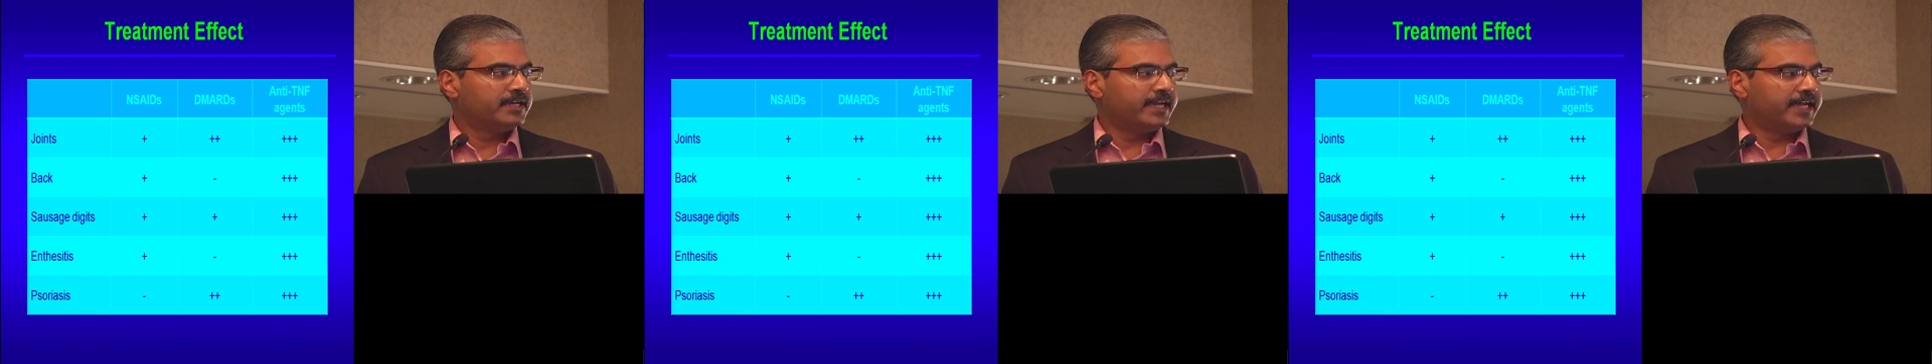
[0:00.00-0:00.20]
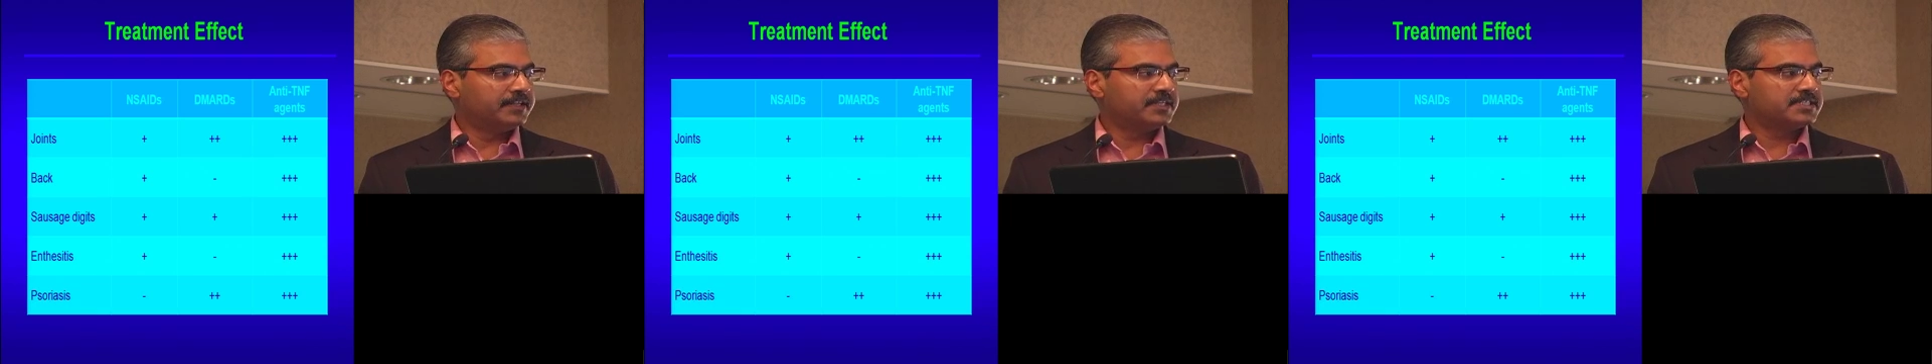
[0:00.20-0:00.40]

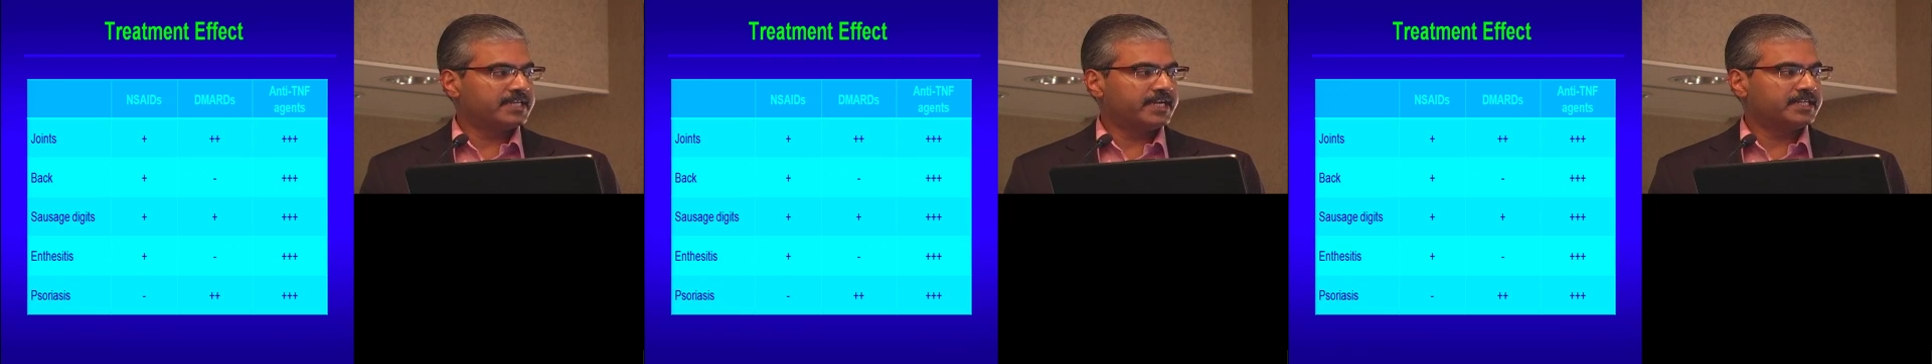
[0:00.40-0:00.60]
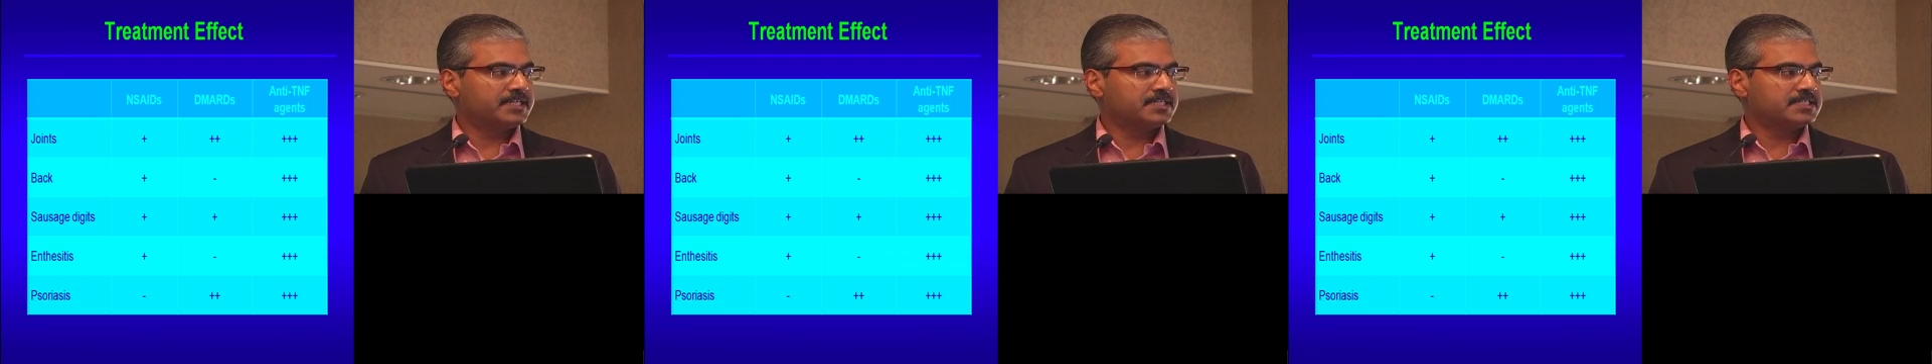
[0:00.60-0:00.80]

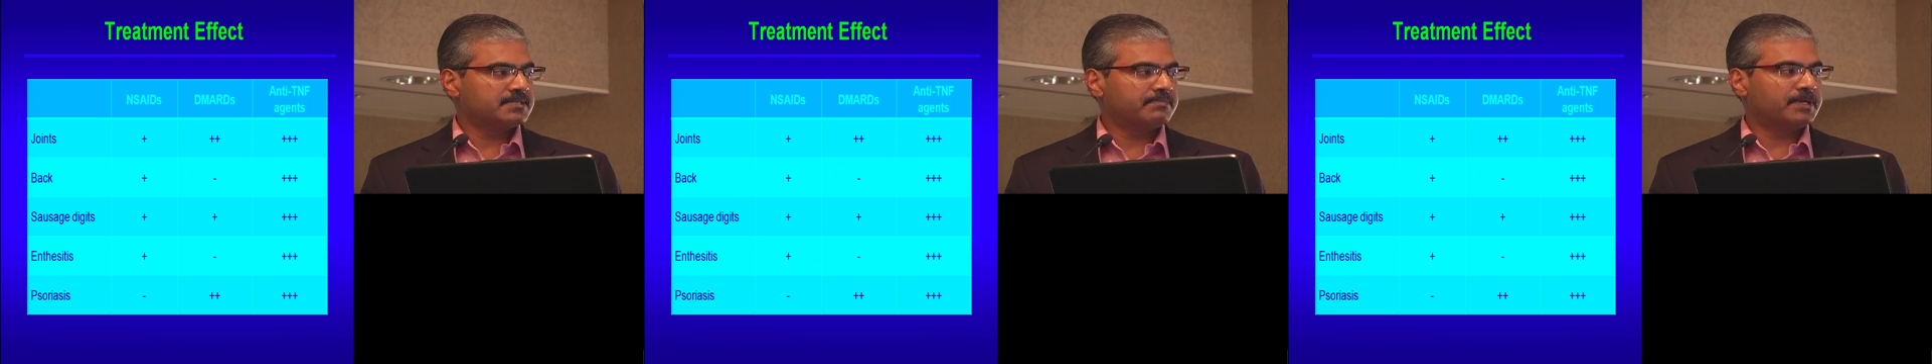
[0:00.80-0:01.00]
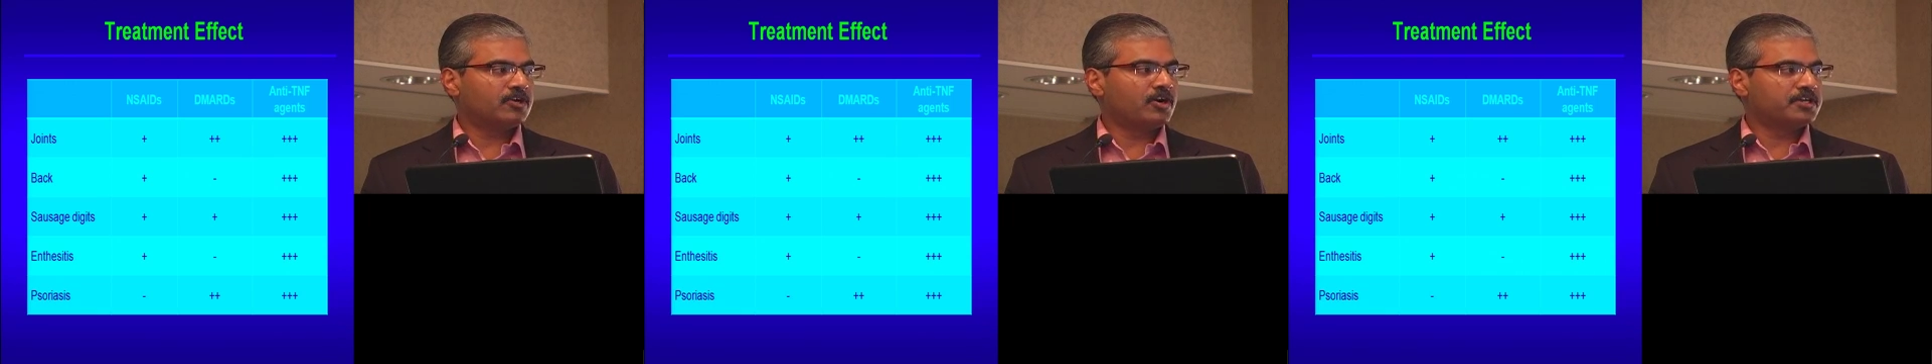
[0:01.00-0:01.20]
enthesitis,
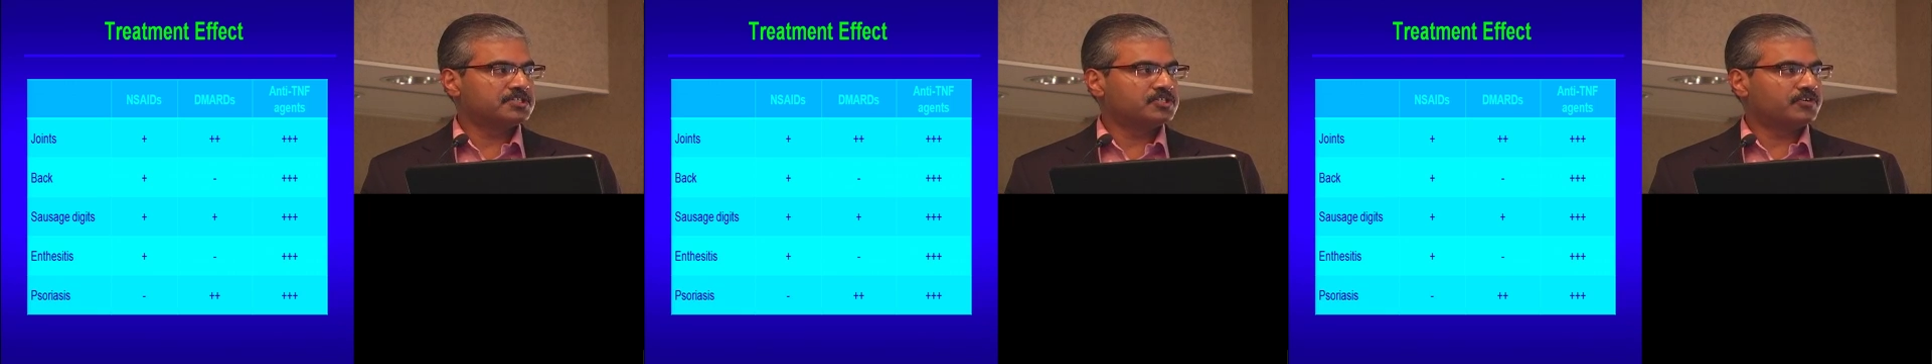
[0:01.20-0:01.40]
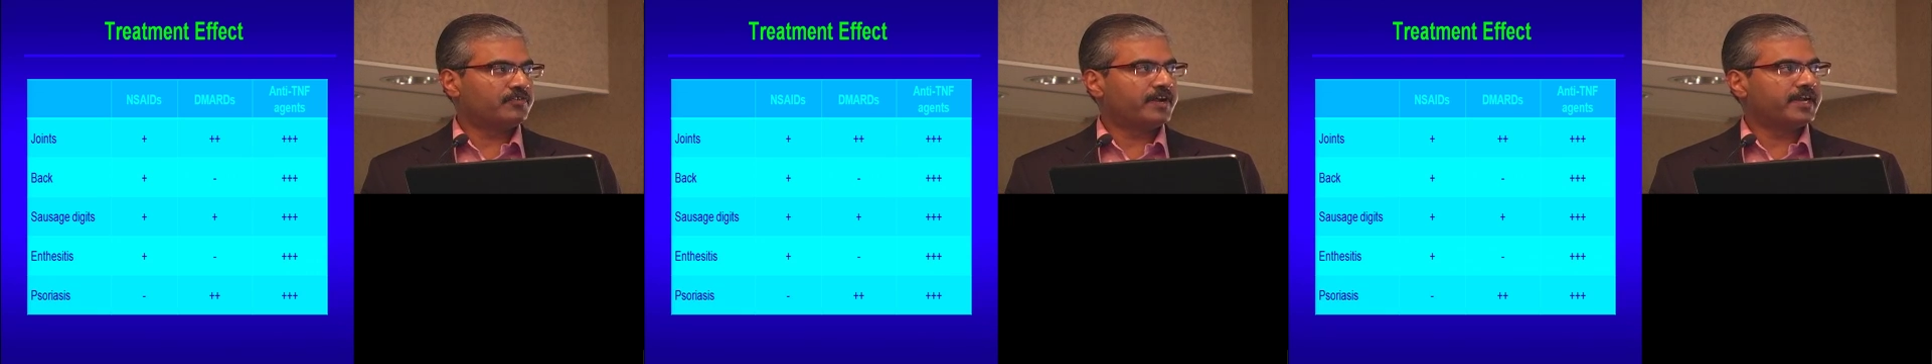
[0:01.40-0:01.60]
but not in
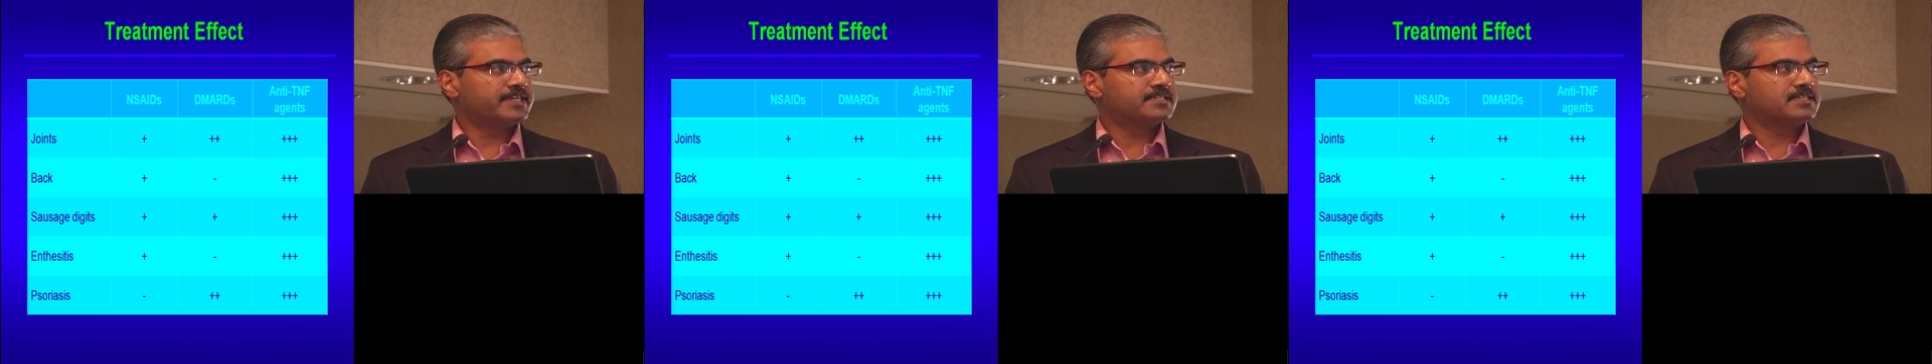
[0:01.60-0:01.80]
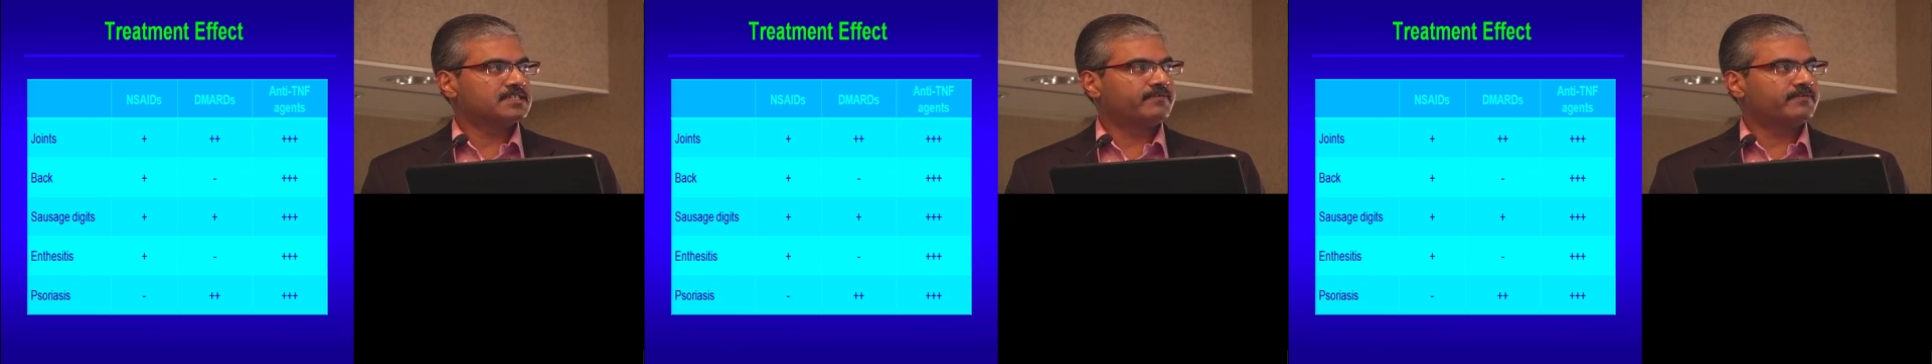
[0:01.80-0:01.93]
psoriasis.